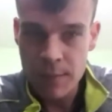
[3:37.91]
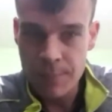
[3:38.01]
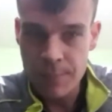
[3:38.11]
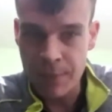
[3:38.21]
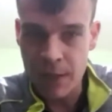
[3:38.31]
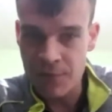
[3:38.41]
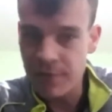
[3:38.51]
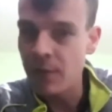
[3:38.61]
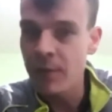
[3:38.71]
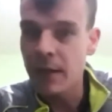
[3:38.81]
because then
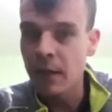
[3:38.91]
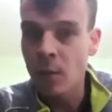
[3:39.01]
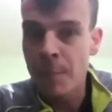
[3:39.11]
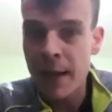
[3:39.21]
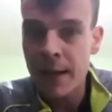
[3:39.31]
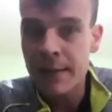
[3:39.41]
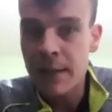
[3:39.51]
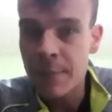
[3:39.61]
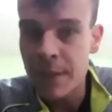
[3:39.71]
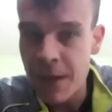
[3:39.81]
I can look back at them
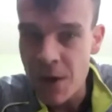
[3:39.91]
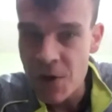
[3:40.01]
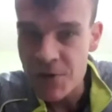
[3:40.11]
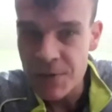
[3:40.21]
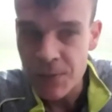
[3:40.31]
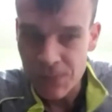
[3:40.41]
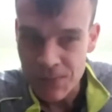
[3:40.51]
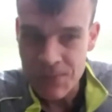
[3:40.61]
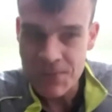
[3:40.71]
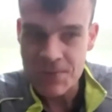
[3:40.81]
in a year or two, and like,